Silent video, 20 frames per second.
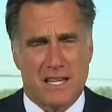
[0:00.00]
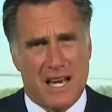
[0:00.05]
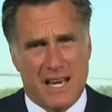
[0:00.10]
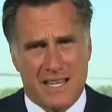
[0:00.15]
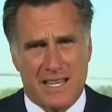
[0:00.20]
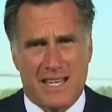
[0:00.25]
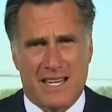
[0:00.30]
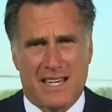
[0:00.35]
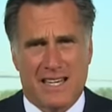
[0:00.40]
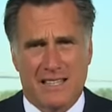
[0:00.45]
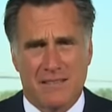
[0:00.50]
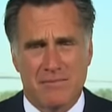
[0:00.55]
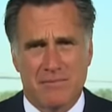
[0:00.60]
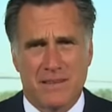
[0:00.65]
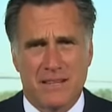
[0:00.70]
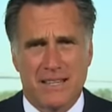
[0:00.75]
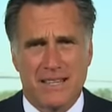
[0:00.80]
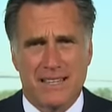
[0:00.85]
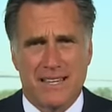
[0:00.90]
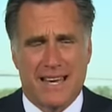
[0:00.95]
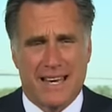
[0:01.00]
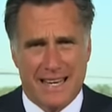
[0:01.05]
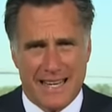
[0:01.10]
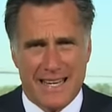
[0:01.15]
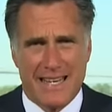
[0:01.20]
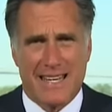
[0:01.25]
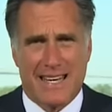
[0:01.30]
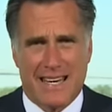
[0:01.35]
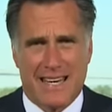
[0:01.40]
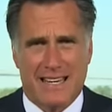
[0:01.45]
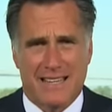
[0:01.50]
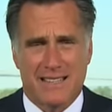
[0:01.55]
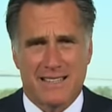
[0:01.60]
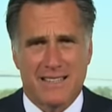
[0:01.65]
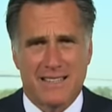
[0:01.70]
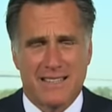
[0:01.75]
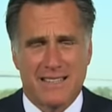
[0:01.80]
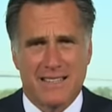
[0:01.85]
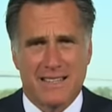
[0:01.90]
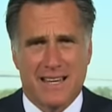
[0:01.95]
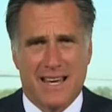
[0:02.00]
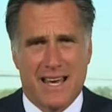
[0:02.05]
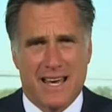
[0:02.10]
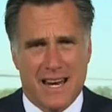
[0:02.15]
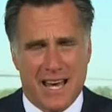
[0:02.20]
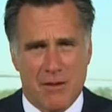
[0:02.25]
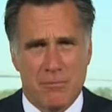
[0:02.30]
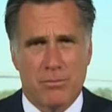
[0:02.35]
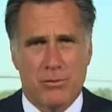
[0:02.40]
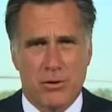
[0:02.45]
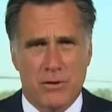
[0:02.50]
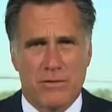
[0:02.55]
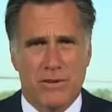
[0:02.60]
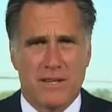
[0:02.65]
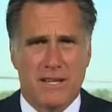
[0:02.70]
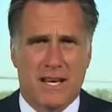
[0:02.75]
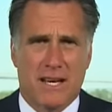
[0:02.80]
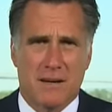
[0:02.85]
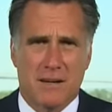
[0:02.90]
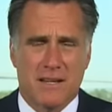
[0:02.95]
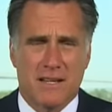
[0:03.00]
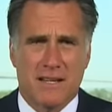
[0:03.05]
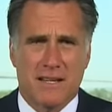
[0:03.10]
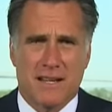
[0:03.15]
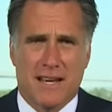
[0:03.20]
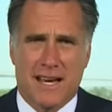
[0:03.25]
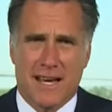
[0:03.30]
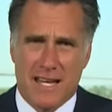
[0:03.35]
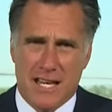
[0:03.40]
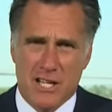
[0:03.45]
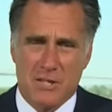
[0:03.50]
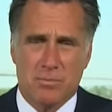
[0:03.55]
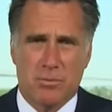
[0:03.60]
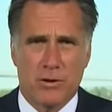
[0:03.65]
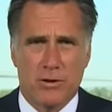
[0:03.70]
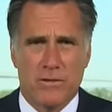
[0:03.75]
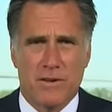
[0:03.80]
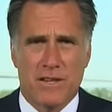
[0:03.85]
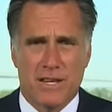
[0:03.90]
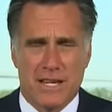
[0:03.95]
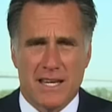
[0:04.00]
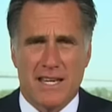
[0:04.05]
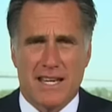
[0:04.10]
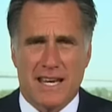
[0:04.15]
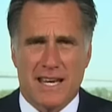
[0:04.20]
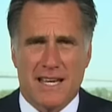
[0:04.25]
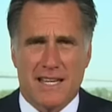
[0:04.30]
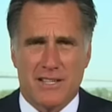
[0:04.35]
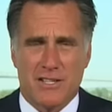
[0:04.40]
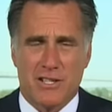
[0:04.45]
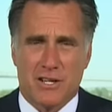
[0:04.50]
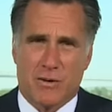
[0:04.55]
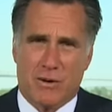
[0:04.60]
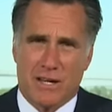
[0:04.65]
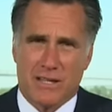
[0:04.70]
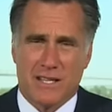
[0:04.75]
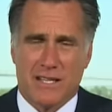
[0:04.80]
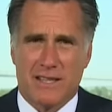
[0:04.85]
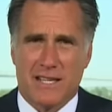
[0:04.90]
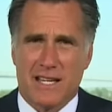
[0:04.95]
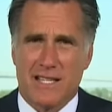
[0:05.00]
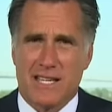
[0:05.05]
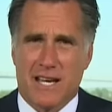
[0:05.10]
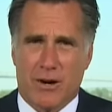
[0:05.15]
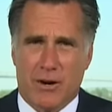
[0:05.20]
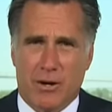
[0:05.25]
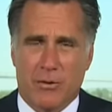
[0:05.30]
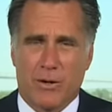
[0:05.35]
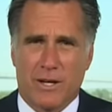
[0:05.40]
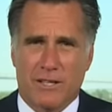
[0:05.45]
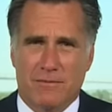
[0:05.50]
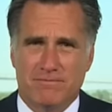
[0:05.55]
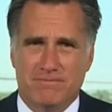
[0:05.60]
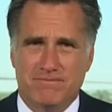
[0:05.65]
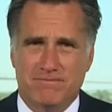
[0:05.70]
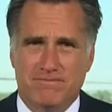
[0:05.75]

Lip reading: And I can, and he can't, and I've proven that, and he's proven that he can't. So I think that's how I win.